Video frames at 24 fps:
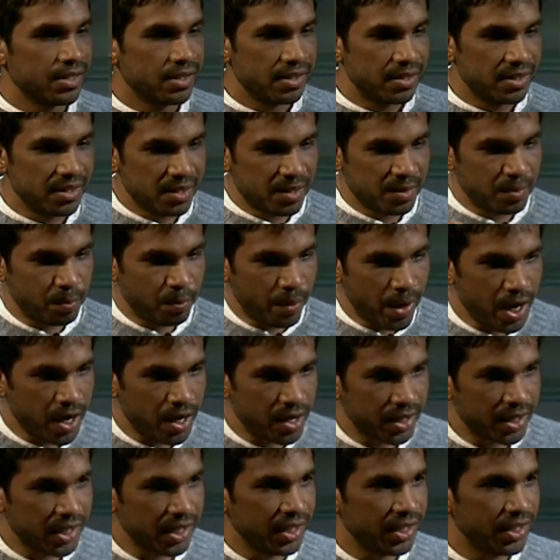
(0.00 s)
this
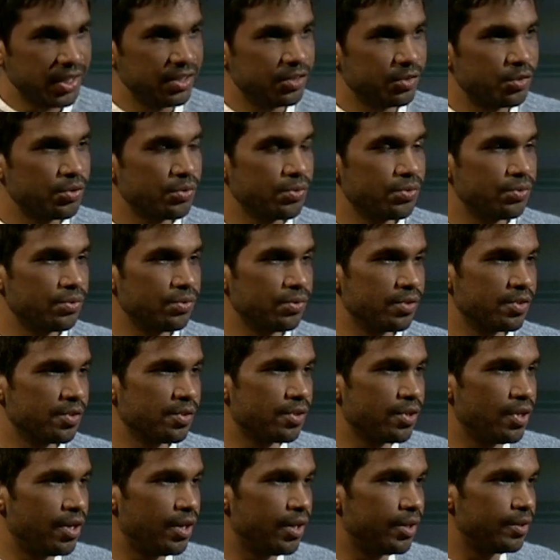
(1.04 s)
spark into
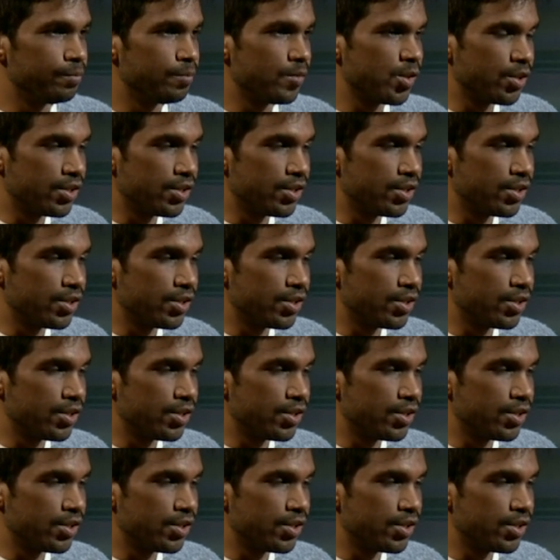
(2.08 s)
um,